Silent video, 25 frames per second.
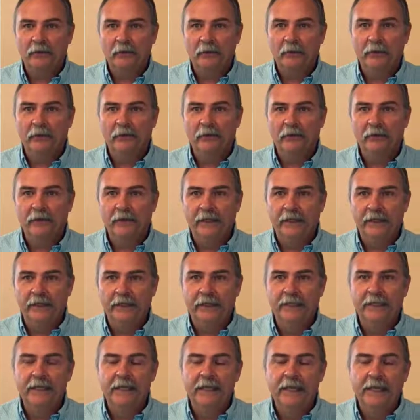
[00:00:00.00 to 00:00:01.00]
critical
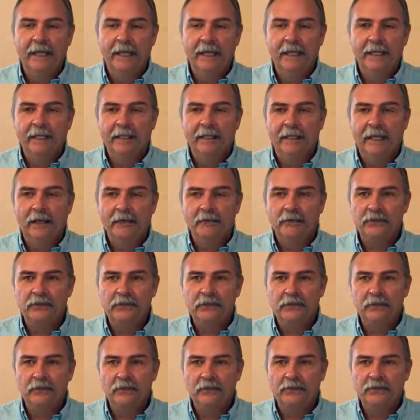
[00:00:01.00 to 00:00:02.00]
thinking and it allows
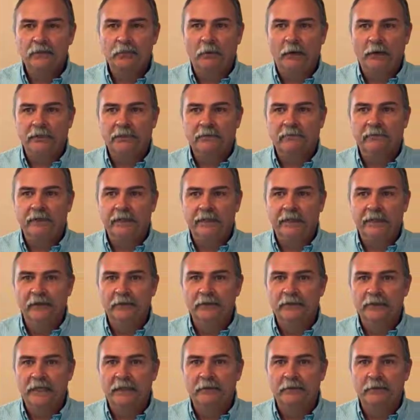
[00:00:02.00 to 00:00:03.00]
students to watch
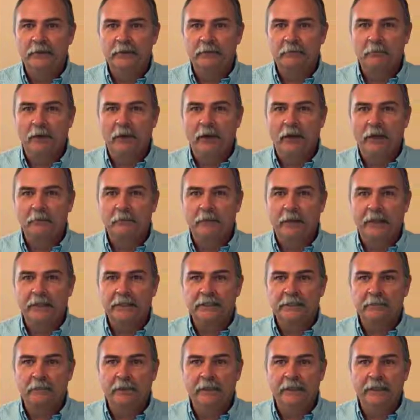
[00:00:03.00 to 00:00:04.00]
videos and respond by
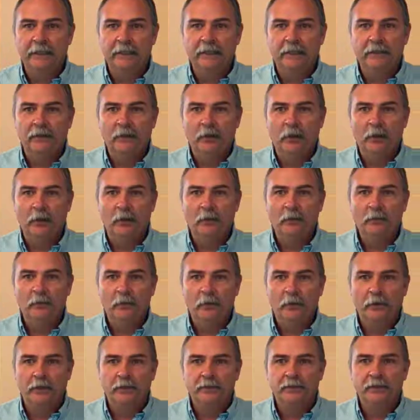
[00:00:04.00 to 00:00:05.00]
explaining in their own
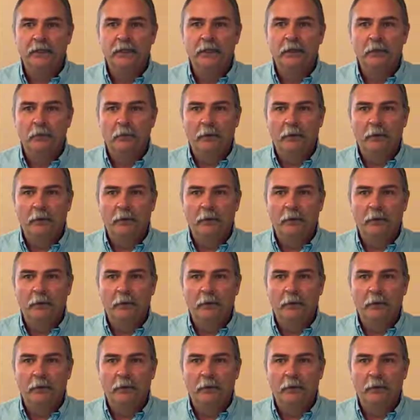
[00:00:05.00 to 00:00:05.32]
words